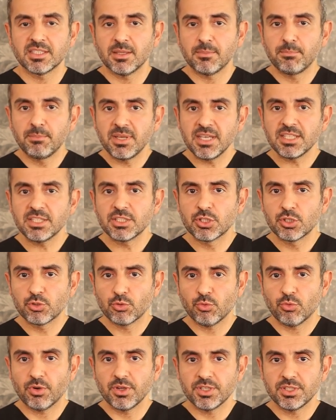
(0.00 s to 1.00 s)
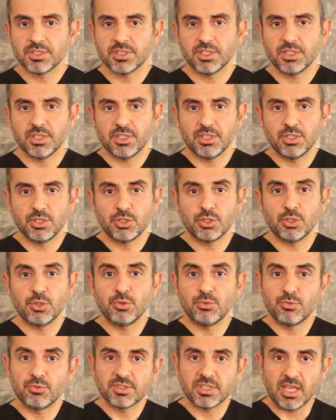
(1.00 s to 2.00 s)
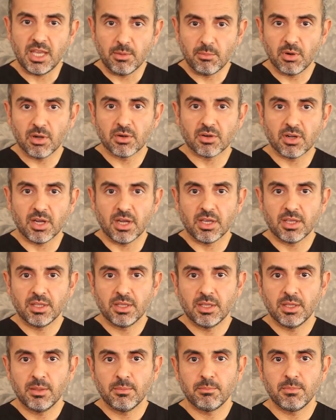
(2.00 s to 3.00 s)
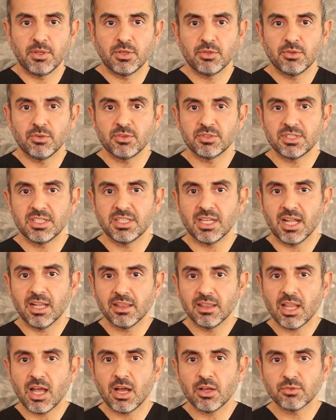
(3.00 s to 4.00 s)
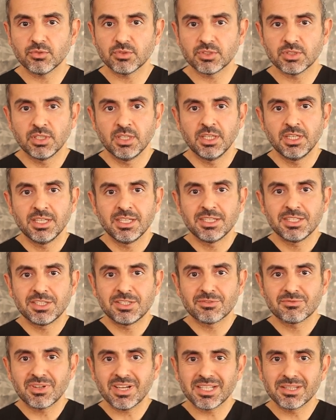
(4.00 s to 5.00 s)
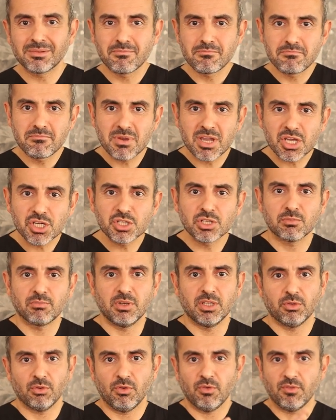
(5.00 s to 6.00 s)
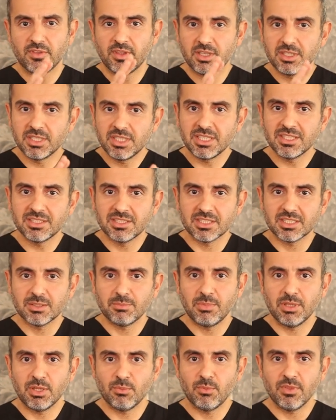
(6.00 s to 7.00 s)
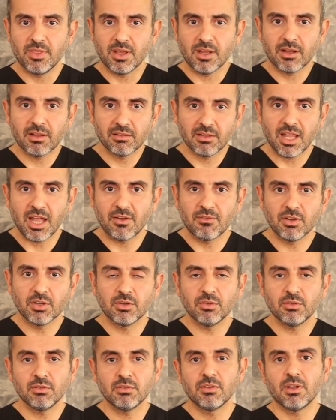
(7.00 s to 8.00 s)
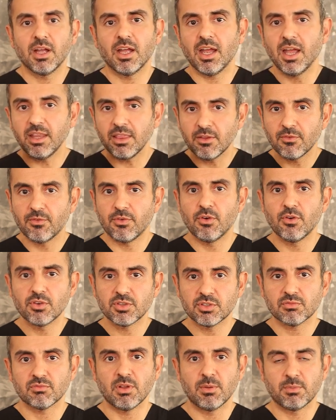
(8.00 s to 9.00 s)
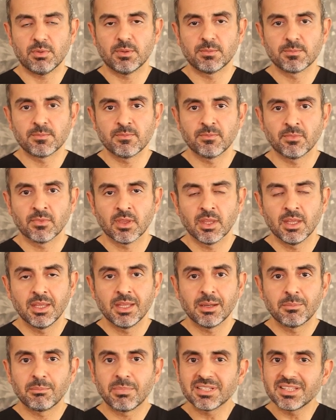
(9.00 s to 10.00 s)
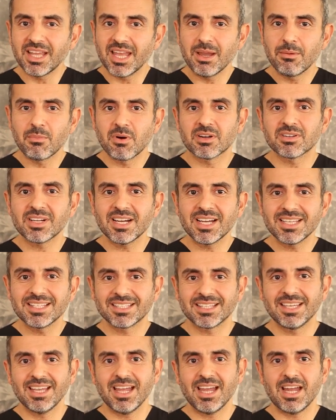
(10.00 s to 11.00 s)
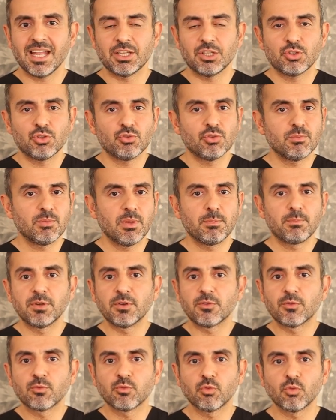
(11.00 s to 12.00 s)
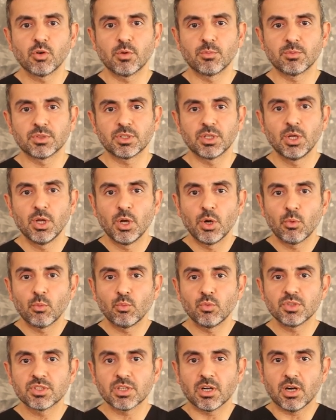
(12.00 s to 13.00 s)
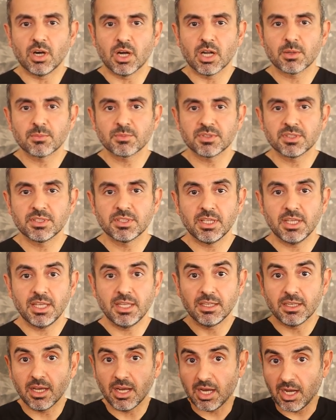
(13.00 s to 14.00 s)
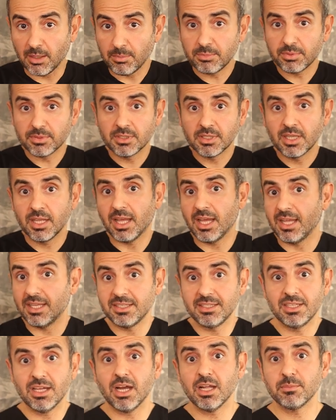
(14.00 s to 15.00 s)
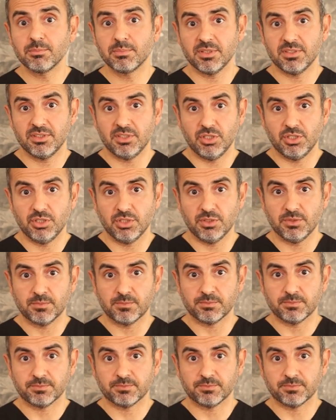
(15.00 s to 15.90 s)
The best choice is to use MRI because it allows direct measurement of the distance between the clavicle and the first rib. But MRI scan should be performed with arms in up and down position.